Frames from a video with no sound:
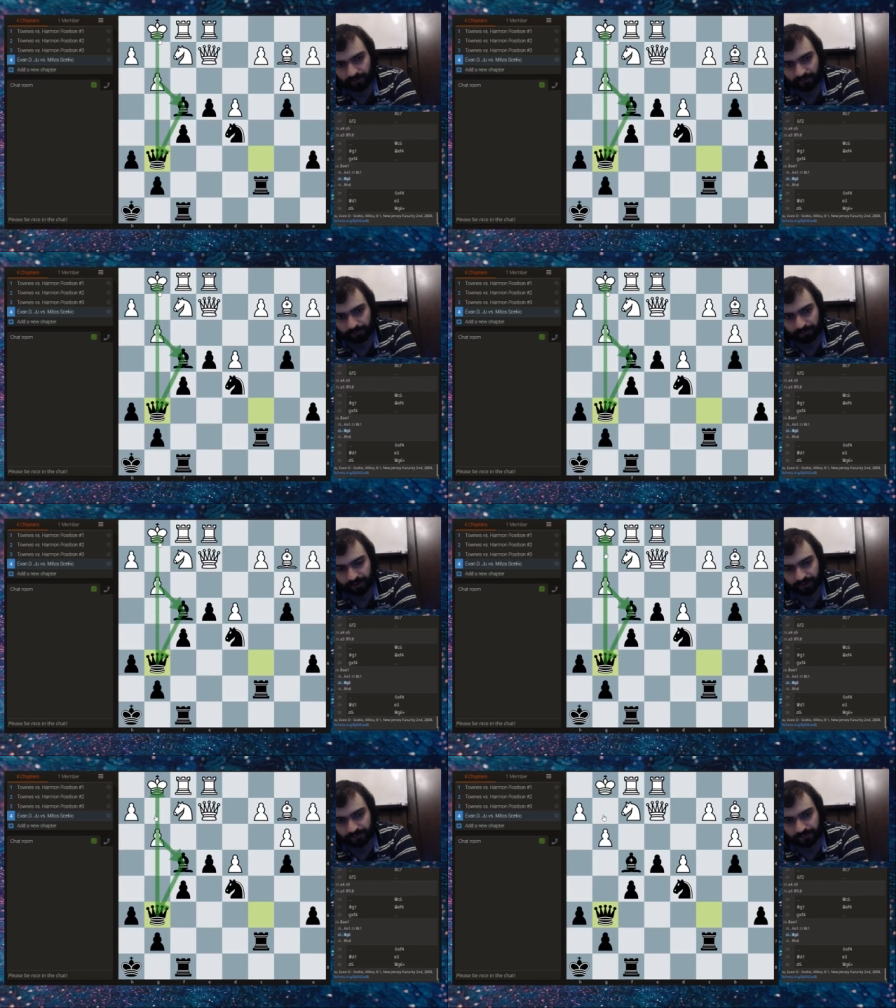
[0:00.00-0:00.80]

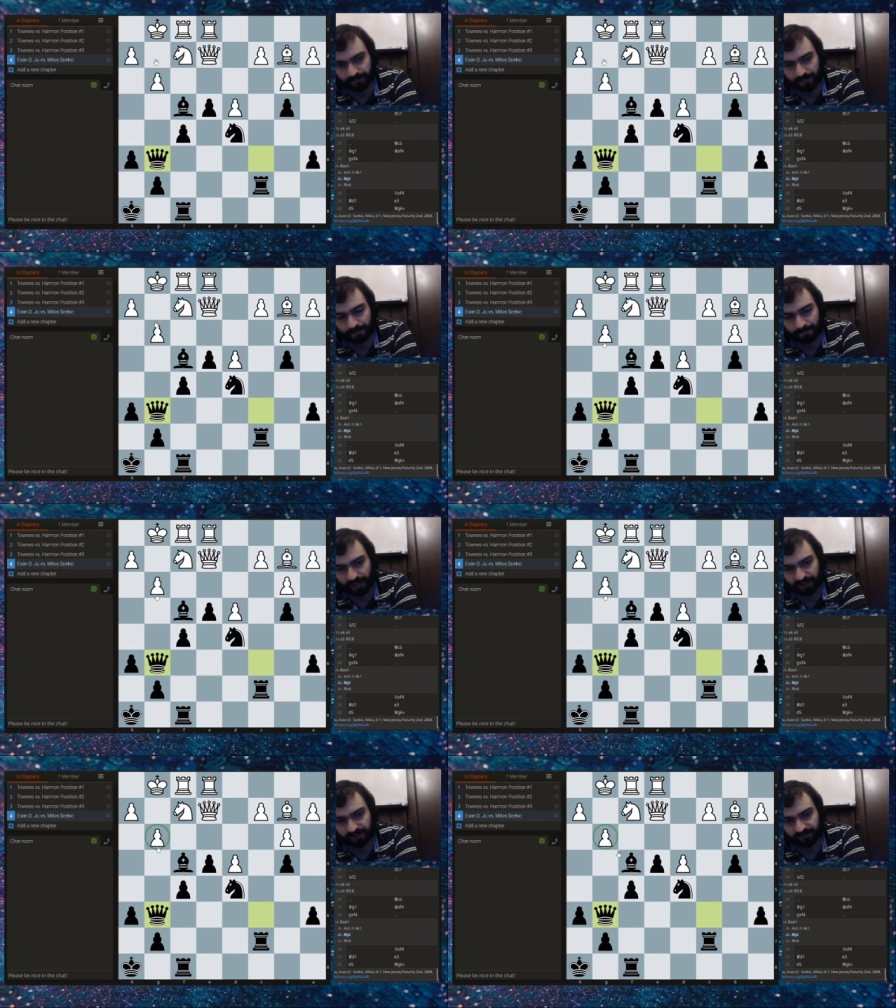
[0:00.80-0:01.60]
pin,
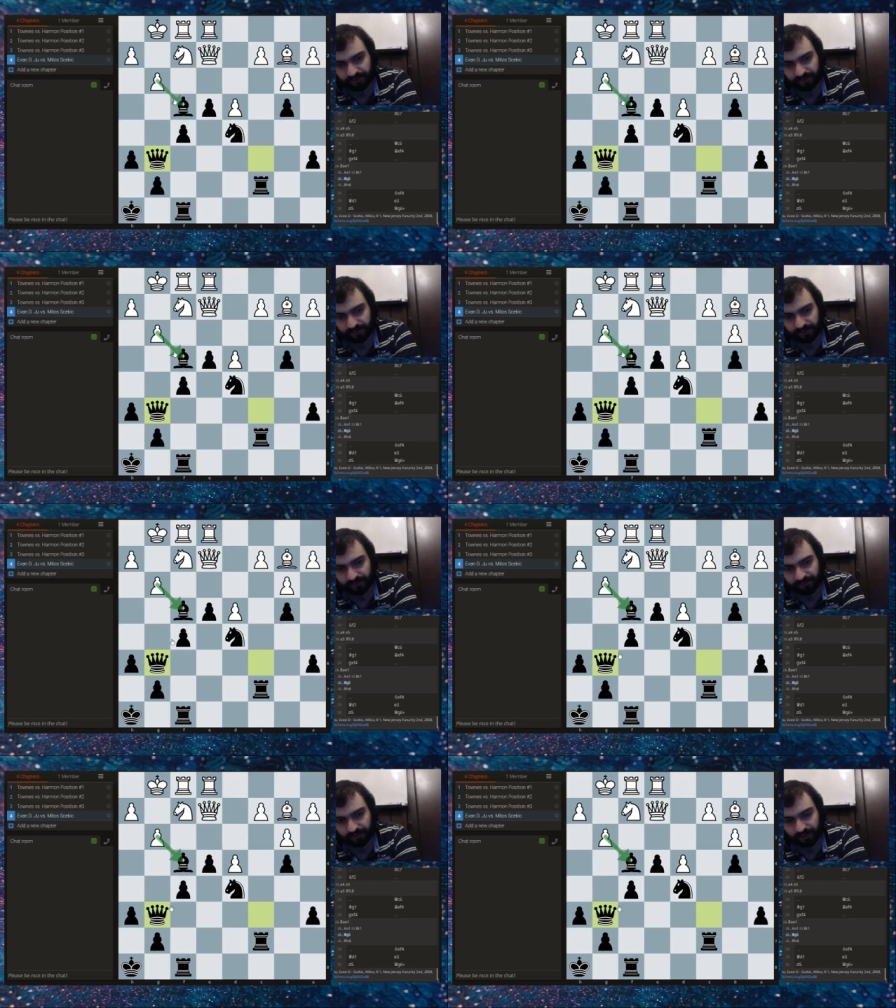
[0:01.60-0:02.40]
and even
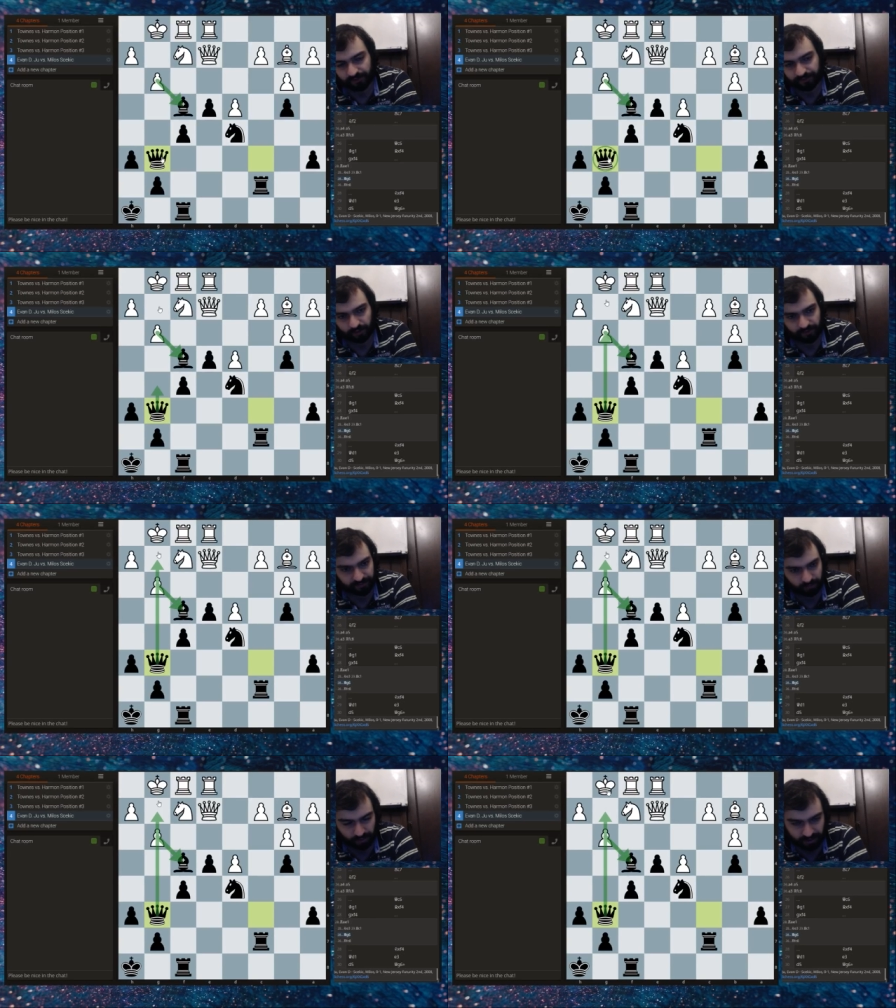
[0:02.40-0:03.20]
if
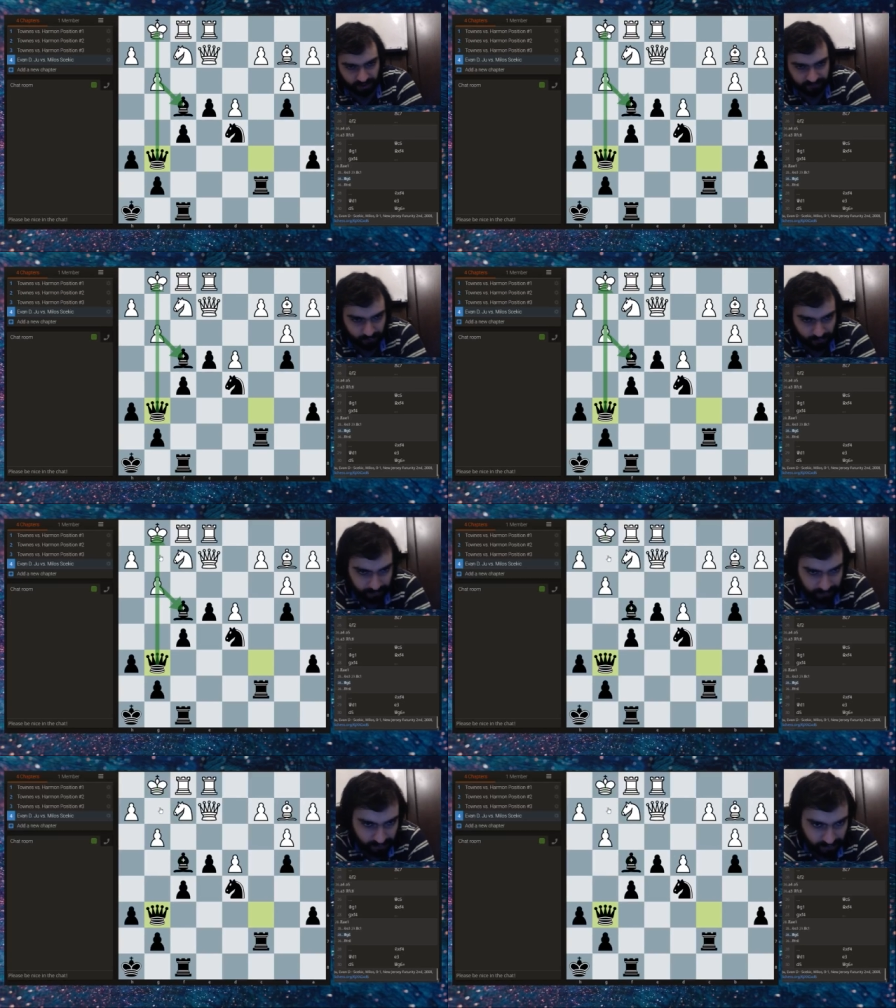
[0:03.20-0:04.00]
it were not for the
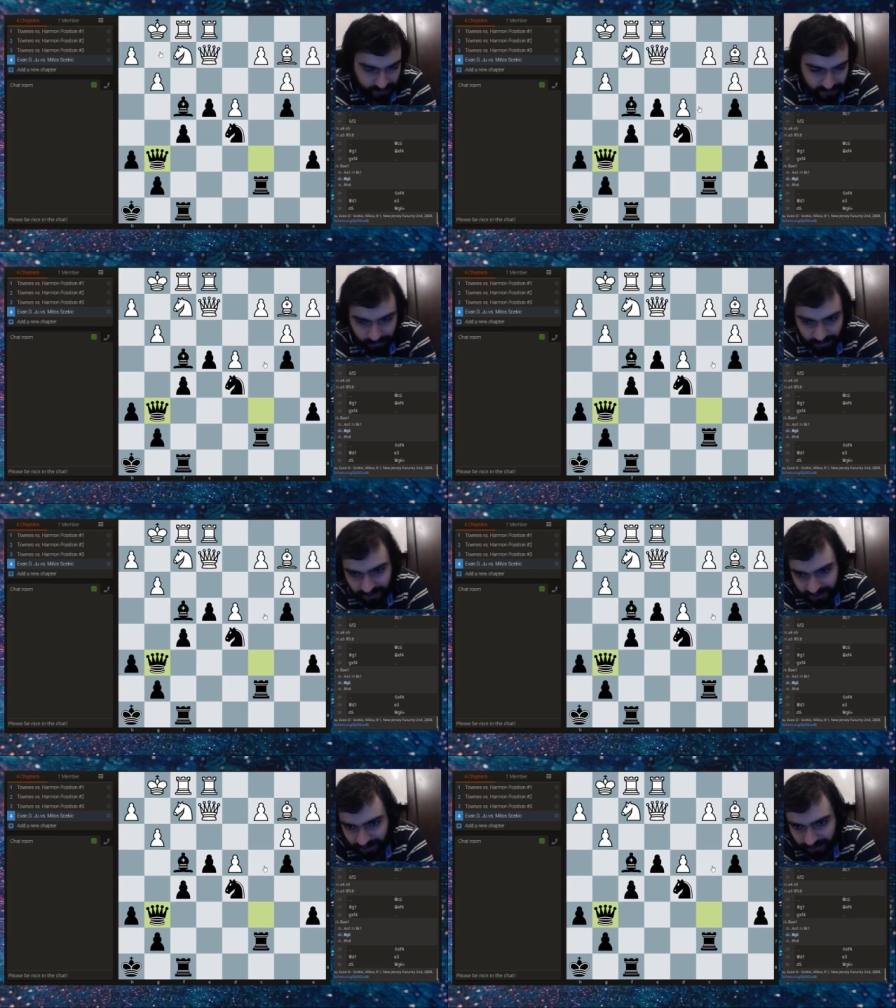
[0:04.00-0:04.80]
pin, this would
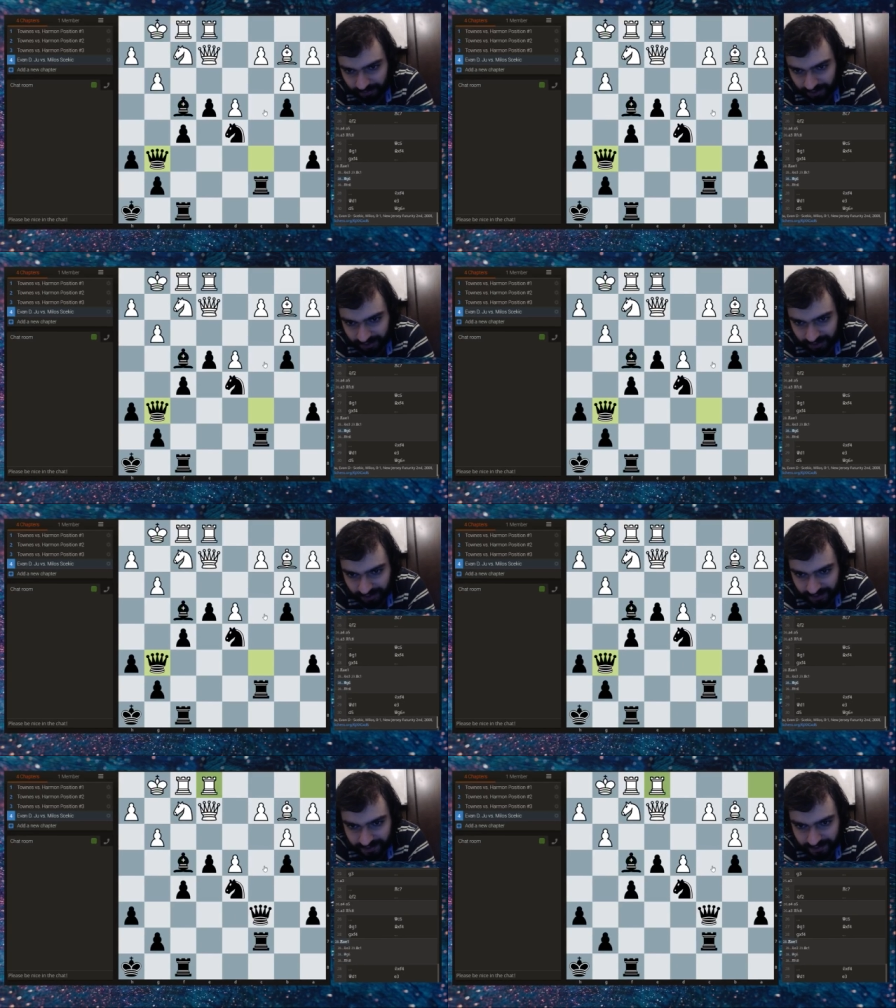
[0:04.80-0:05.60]
like be
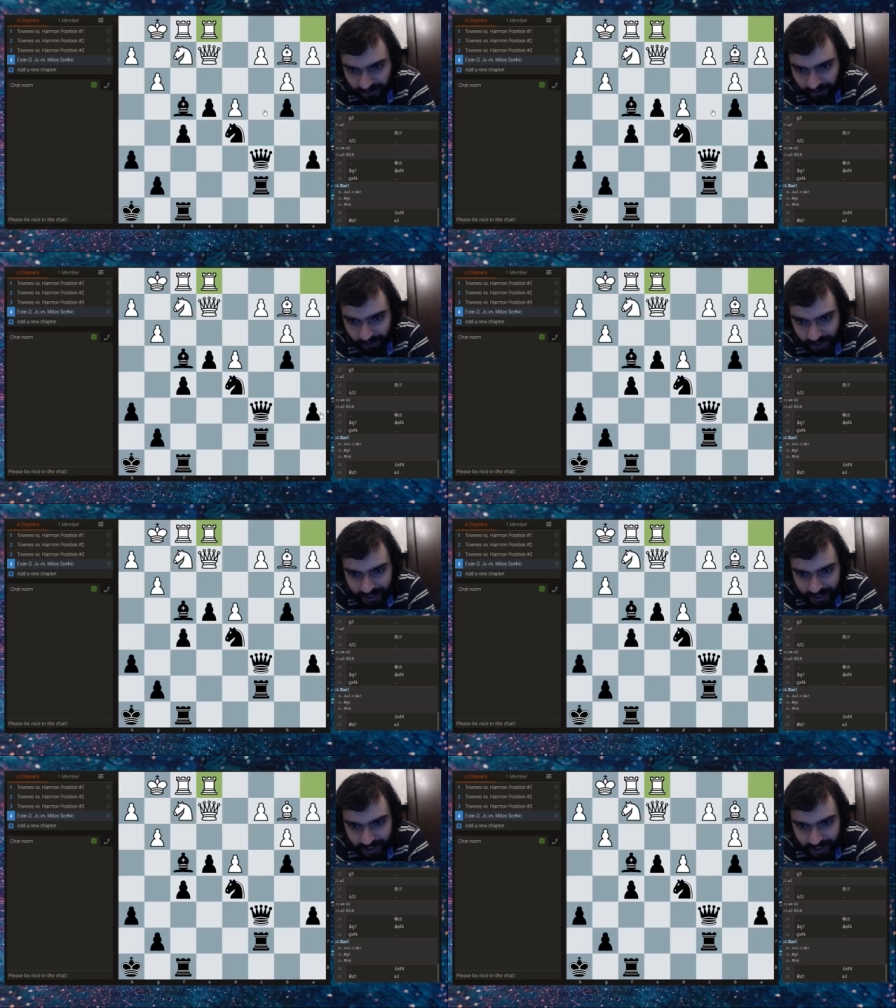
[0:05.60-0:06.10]
crazy strong.